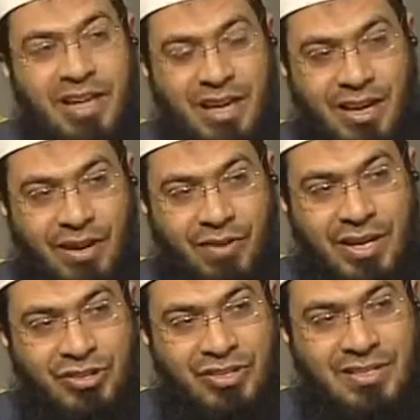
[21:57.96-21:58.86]
the
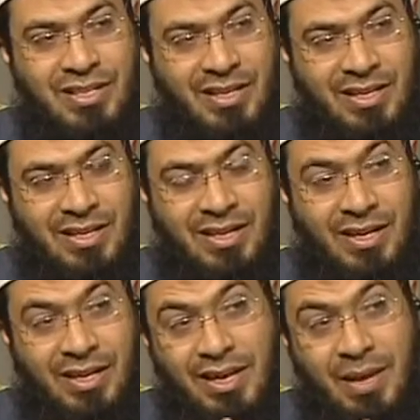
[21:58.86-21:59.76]
righteous
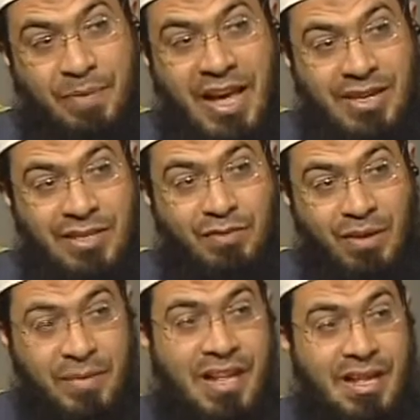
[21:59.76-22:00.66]
companions,
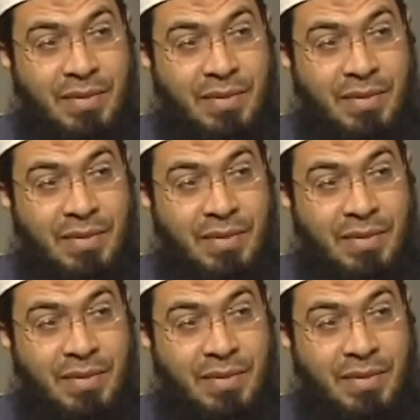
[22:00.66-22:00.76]
female